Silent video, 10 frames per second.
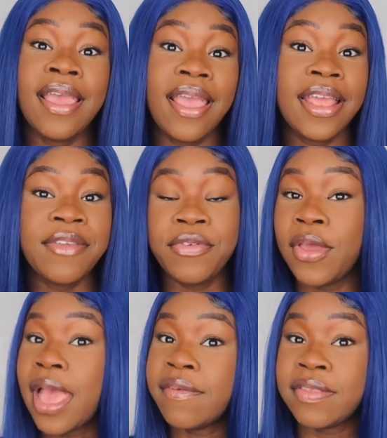And if
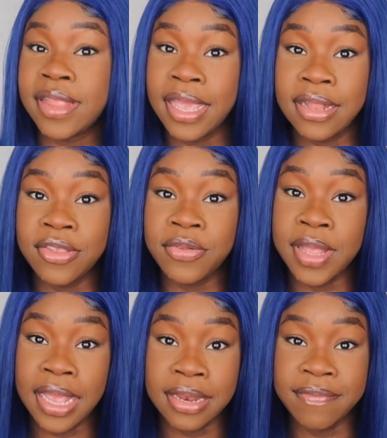you have stayed till
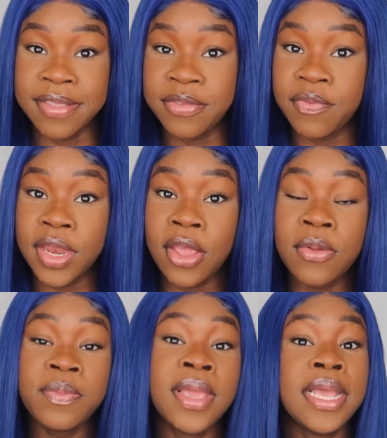the end of this
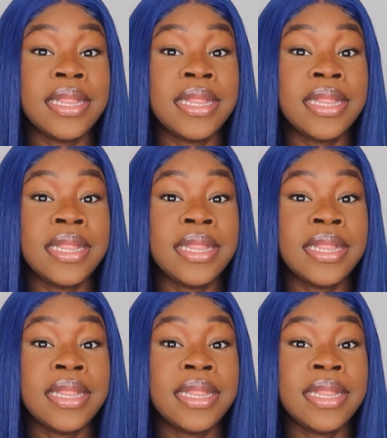video,